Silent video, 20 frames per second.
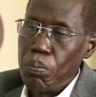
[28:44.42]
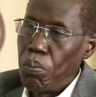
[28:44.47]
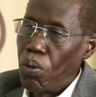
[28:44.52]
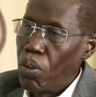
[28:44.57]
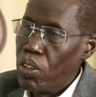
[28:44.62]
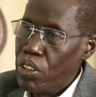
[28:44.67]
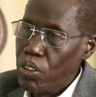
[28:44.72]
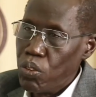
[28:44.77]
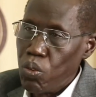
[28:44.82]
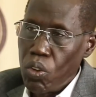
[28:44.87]

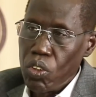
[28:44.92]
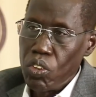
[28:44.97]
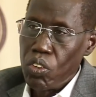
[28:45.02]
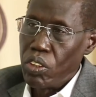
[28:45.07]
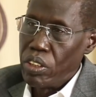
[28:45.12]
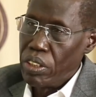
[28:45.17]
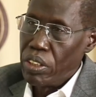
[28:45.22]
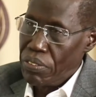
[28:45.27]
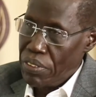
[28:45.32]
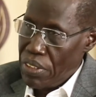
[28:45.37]
Police were
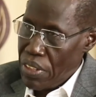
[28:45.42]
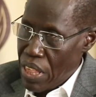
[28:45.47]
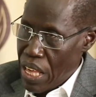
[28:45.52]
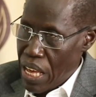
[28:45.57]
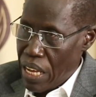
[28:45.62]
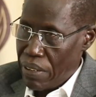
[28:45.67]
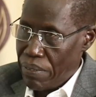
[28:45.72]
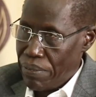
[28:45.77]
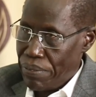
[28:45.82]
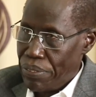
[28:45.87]
not even
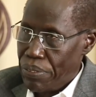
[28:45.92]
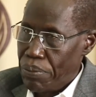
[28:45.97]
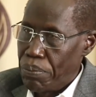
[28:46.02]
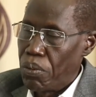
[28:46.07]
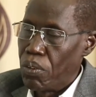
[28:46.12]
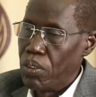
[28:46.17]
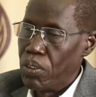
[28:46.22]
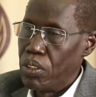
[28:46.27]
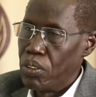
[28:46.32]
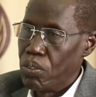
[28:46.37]
there.
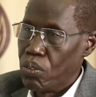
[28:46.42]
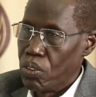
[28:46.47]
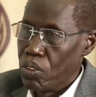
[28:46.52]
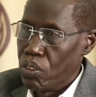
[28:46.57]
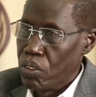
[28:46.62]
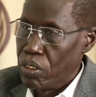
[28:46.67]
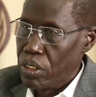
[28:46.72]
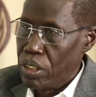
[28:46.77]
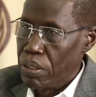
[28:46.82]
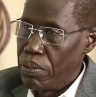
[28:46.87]
Police were
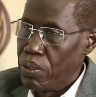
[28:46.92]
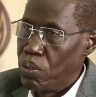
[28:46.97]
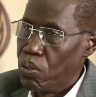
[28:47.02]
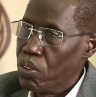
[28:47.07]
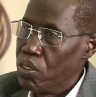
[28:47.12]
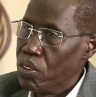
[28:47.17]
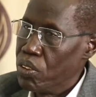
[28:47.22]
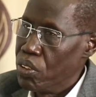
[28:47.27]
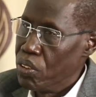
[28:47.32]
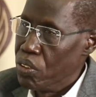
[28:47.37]
not there. It
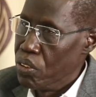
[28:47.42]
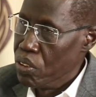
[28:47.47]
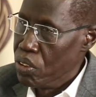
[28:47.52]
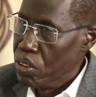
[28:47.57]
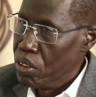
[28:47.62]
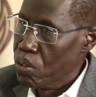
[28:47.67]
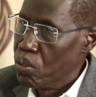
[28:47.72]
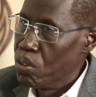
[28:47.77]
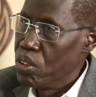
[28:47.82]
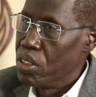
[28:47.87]
was the
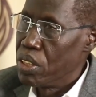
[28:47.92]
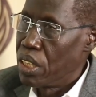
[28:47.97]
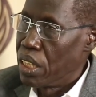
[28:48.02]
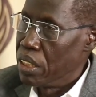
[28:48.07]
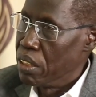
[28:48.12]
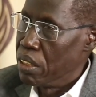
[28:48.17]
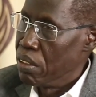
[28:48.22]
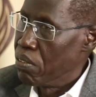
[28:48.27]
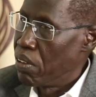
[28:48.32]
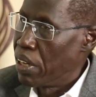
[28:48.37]
students who
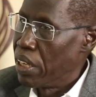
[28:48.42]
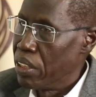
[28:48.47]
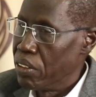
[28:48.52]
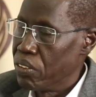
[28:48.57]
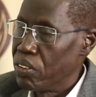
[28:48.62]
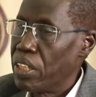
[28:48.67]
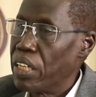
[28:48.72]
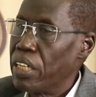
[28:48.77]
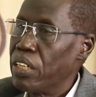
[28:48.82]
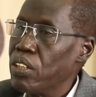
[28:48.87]
started the
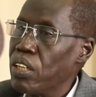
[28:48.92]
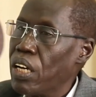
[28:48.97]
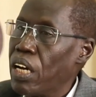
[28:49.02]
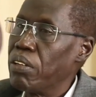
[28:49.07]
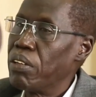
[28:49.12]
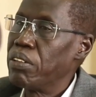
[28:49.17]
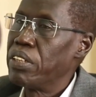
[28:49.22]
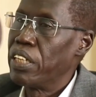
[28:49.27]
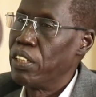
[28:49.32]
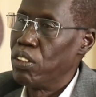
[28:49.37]
violence. And
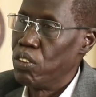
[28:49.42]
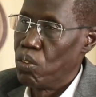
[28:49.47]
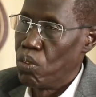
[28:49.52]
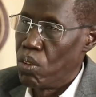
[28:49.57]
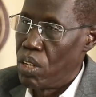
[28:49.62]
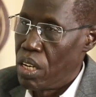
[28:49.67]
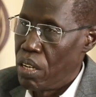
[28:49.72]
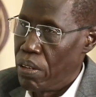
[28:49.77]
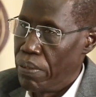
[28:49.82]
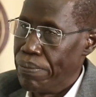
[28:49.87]
I tell
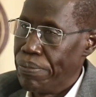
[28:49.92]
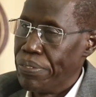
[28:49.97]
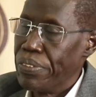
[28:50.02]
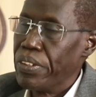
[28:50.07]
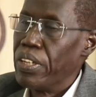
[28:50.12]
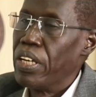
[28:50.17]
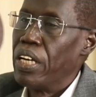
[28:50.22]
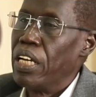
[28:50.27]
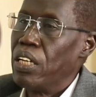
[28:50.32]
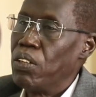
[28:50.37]
you how.
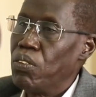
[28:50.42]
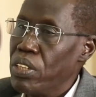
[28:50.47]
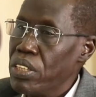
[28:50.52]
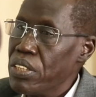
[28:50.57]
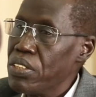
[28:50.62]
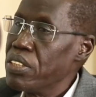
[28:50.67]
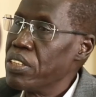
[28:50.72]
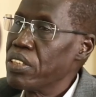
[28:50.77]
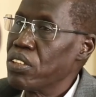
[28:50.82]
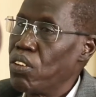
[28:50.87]

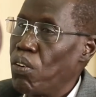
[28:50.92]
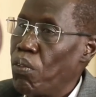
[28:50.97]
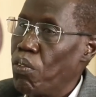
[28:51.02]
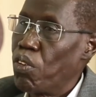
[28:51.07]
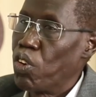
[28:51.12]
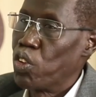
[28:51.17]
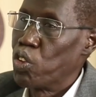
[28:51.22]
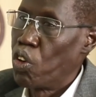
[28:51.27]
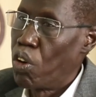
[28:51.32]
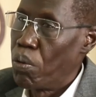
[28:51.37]
26th of
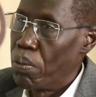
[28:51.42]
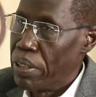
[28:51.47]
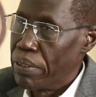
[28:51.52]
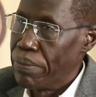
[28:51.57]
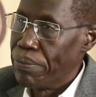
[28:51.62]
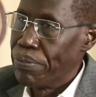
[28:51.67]
October...